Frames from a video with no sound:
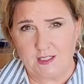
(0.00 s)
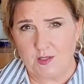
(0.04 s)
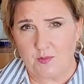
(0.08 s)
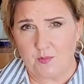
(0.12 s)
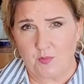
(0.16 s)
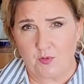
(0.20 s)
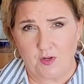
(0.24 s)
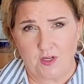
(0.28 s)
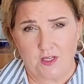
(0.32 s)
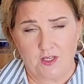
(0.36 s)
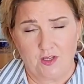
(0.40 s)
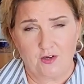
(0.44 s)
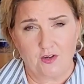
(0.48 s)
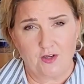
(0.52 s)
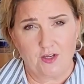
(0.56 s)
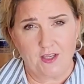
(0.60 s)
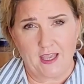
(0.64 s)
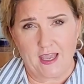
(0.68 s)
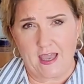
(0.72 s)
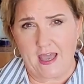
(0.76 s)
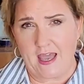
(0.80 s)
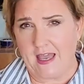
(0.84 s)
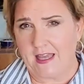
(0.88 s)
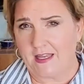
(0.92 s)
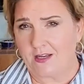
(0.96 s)
to bring your
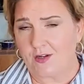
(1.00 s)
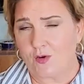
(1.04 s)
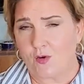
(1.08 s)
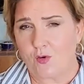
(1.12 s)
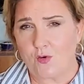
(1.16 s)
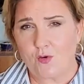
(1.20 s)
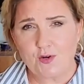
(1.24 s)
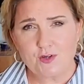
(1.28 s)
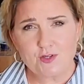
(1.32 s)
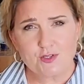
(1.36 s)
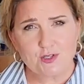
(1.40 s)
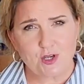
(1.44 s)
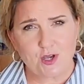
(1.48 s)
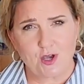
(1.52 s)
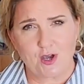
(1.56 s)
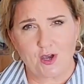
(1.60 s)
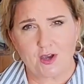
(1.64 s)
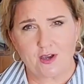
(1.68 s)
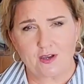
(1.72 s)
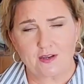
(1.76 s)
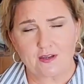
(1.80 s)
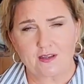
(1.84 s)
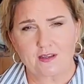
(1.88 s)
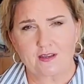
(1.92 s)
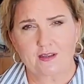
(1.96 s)
cat or
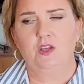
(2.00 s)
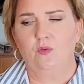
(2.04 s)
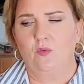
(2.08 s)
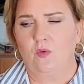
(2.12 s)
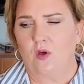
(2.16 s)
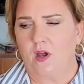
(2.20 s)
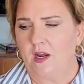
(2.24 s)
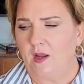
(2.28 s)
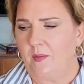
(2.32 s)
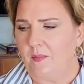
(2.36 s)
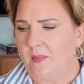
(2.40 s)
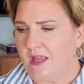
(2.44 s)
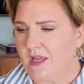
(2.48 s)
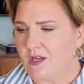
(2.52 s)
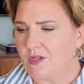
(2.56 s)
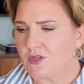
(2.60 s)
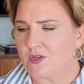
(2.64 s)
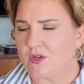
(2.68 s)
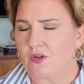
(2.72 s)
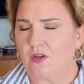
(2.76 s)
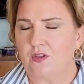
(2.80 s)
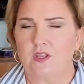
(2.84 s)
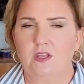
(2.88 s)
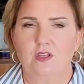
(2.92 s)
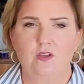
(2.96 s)
dog, you want to make
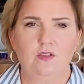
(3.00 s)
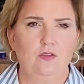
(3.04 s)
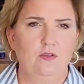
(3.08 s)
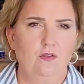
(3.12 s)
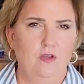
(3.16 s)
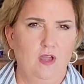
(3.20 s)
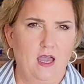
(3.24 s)
sure that you